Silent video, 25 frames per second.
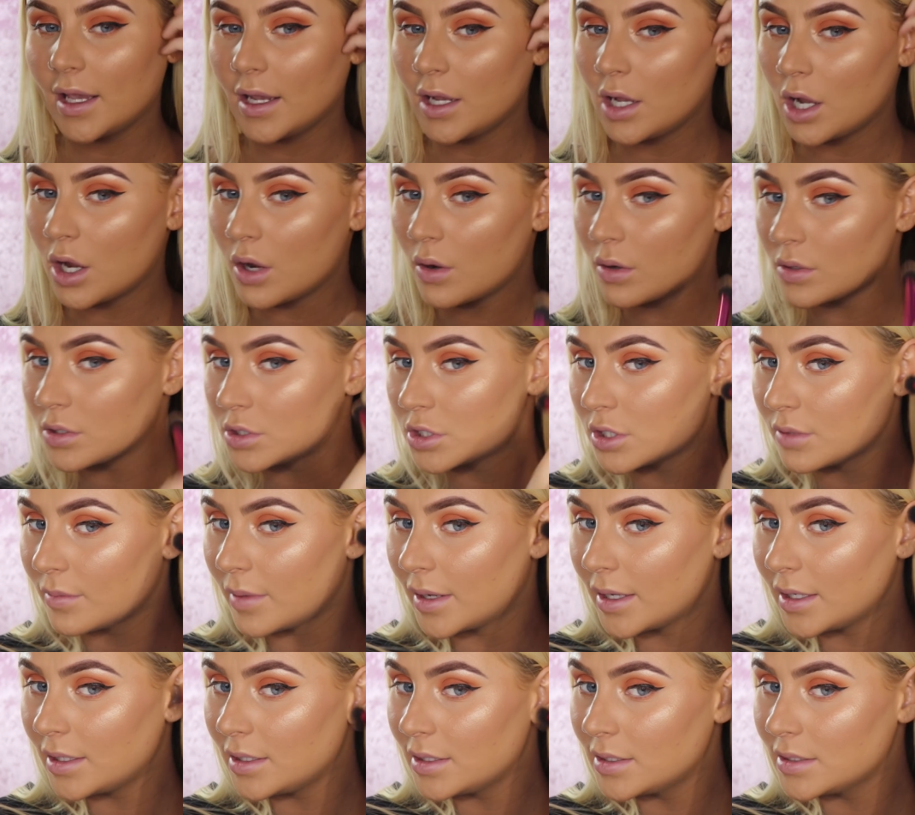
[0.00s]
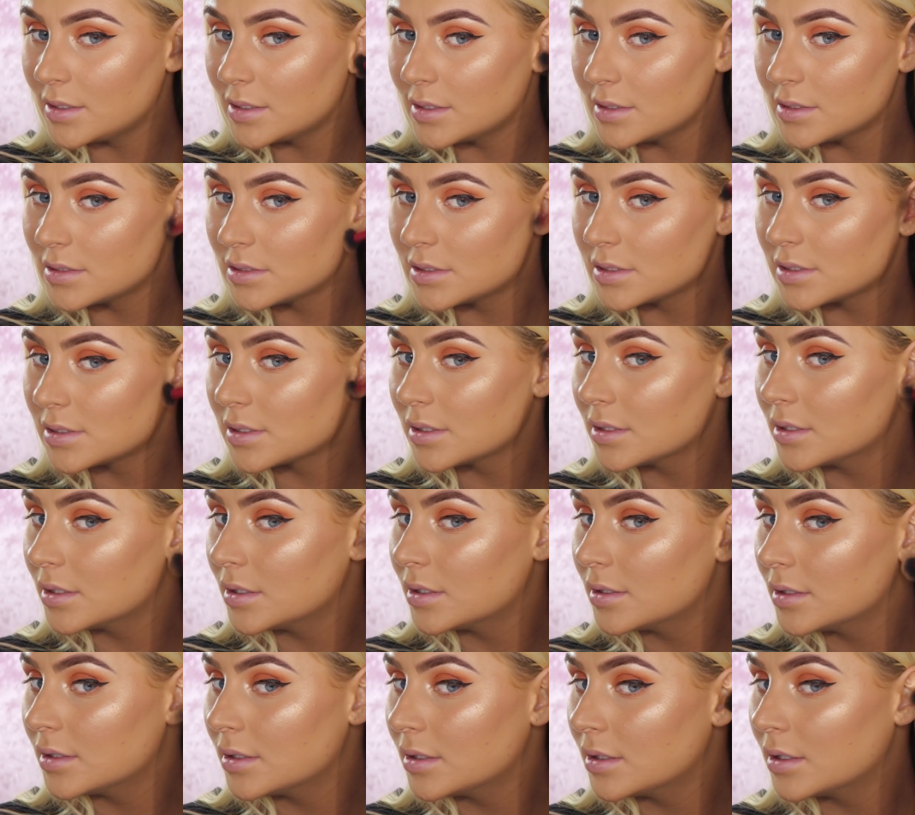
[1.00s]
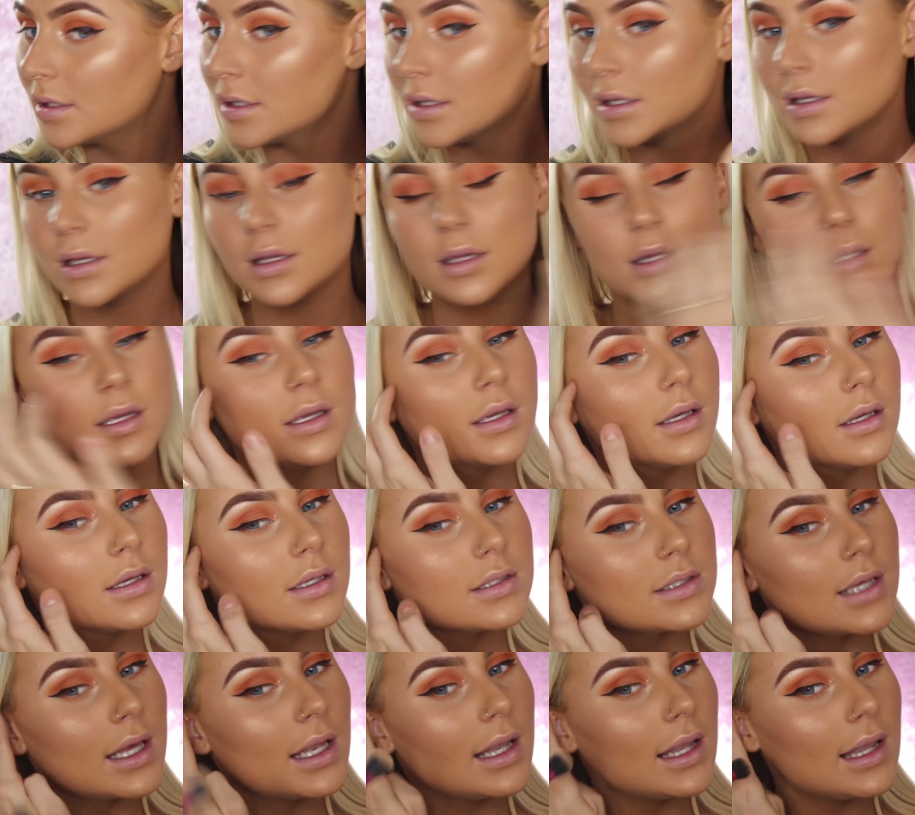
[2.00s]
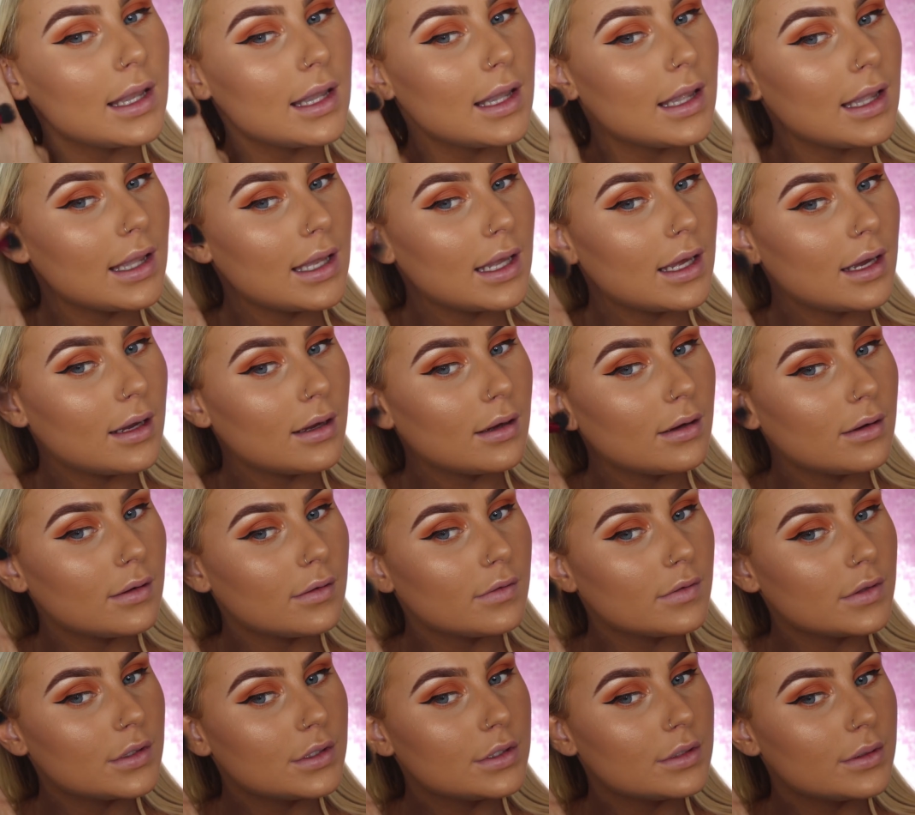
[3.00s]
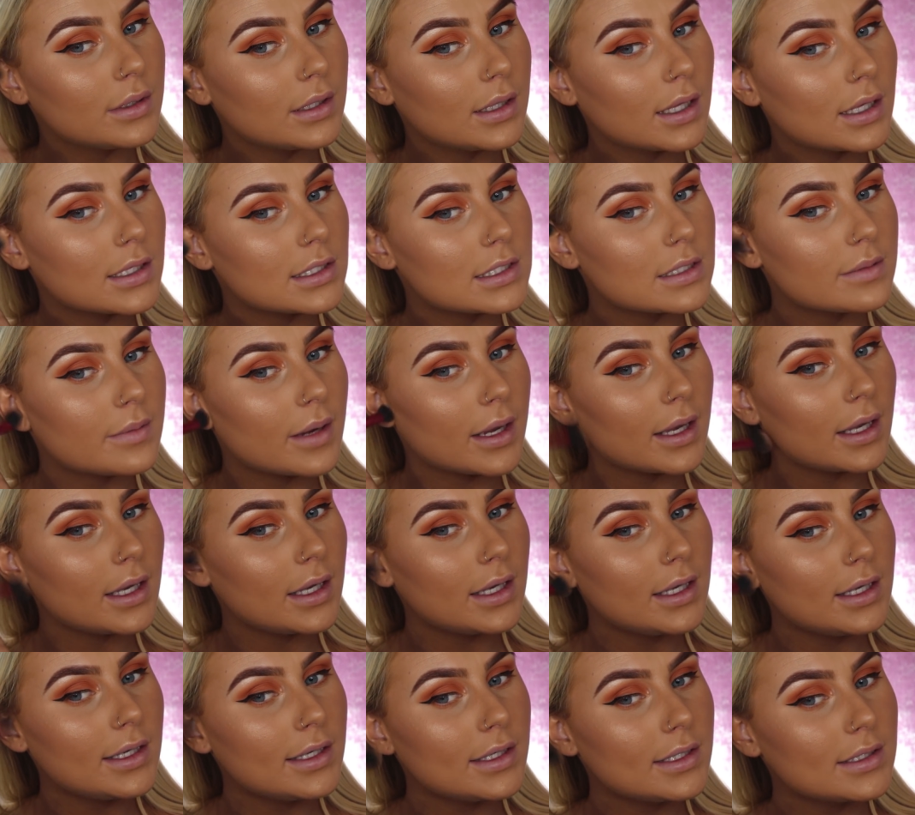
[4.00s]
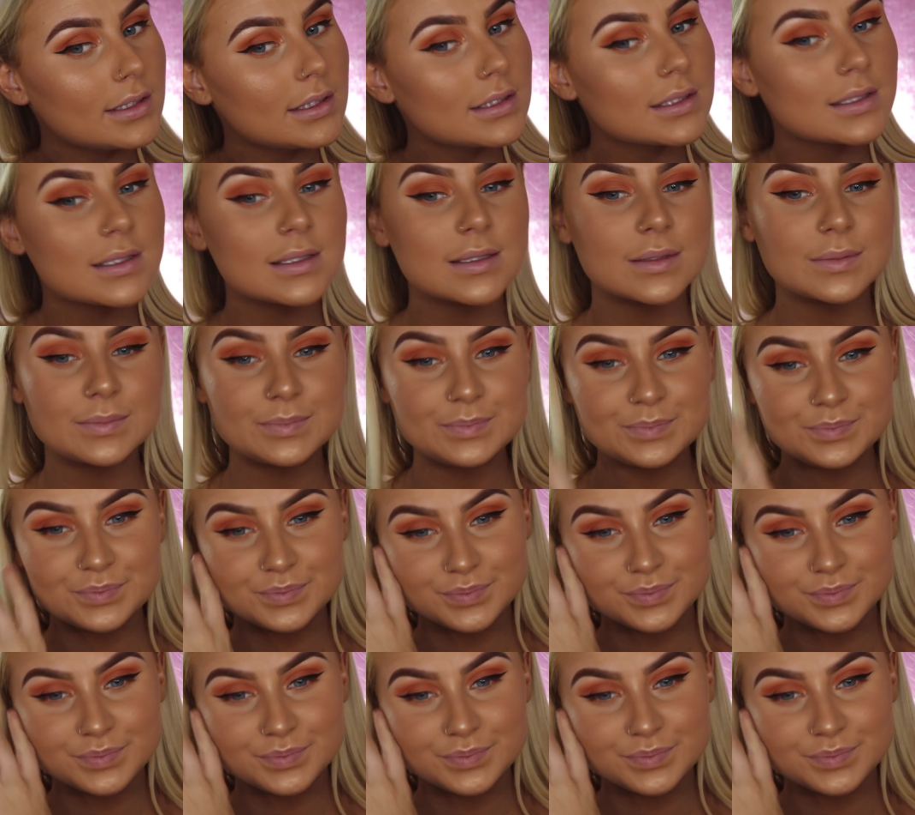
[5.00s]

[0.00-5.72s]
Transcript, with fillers: And I go onto my ears because I love doing that to my ears.